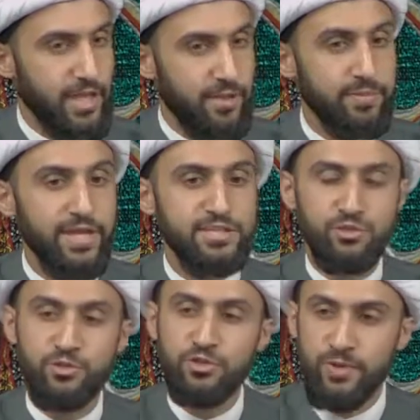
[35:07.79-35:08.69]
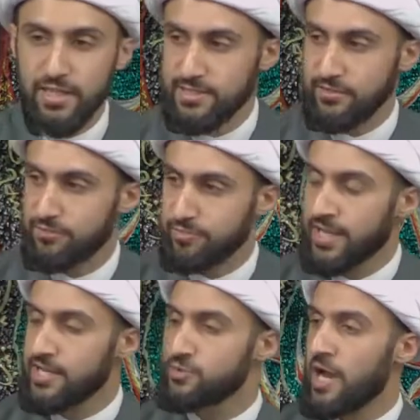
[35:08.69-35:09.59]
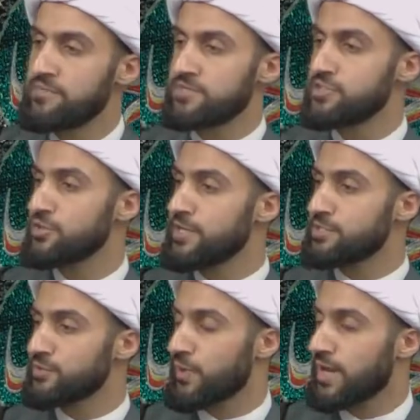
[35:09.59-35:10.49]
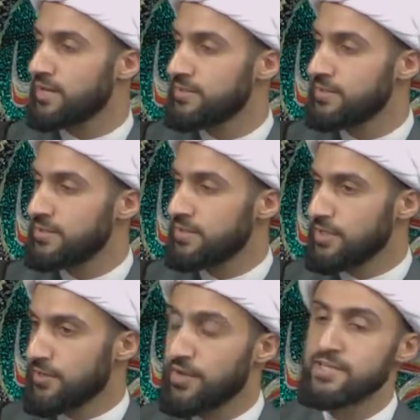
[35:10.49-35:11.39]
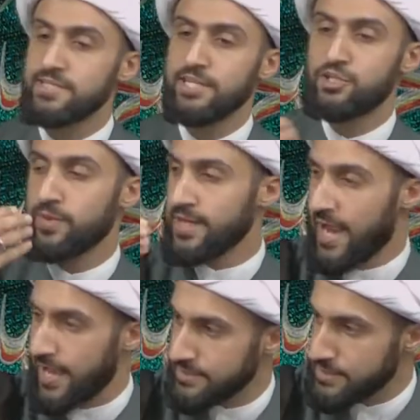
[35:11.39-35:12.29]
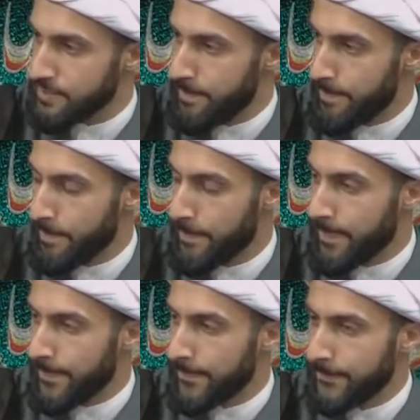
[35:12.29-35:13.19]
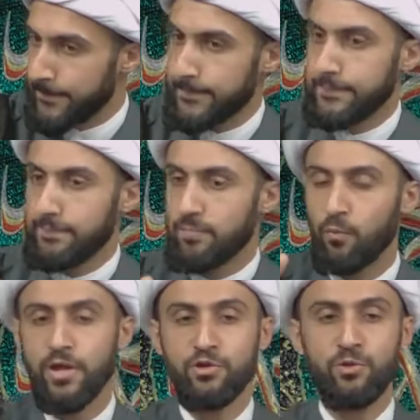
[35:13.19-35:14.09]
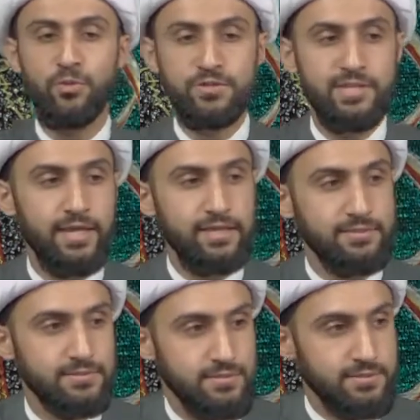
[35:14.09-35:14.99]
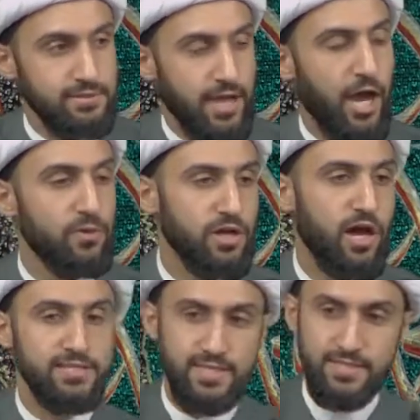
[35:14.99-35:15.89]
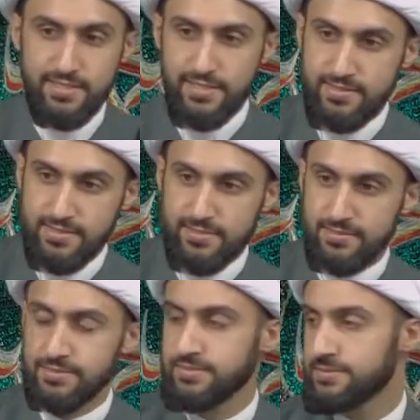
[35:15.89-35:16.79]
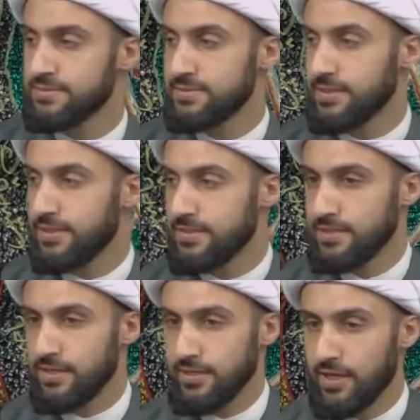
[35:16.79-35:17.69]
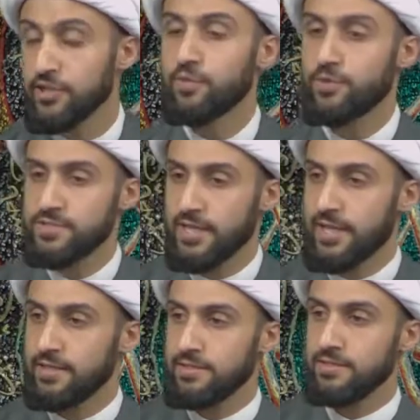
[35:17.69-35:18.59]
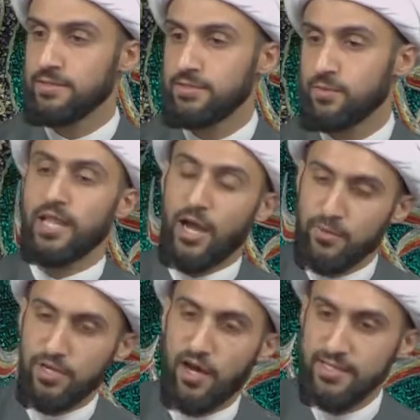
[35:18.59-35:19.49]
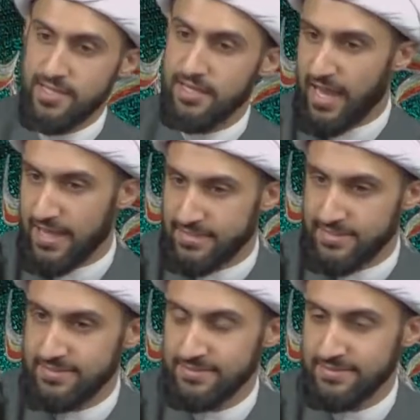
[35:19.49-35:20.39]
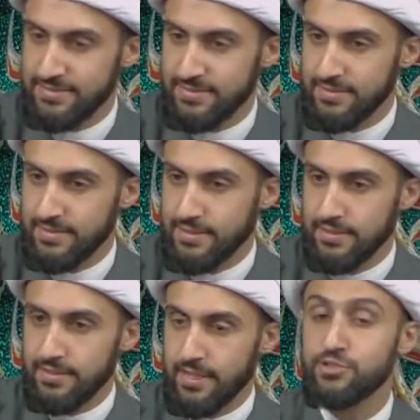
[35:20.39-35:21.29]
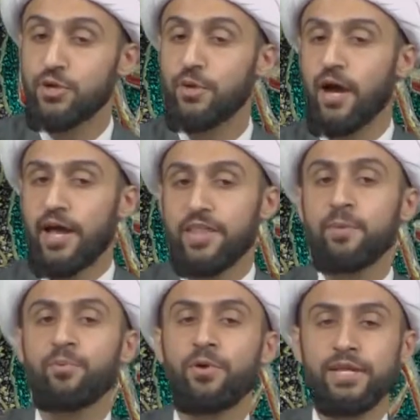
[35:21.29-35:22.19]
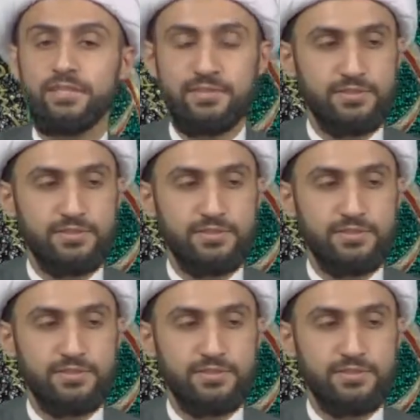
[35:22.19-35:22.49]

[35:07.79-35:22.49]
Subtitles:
It makes truth relative, because you have a situation where there is an issue at hand. One group will say, our God says this. Other one will say, well, our God say that. And so at that point,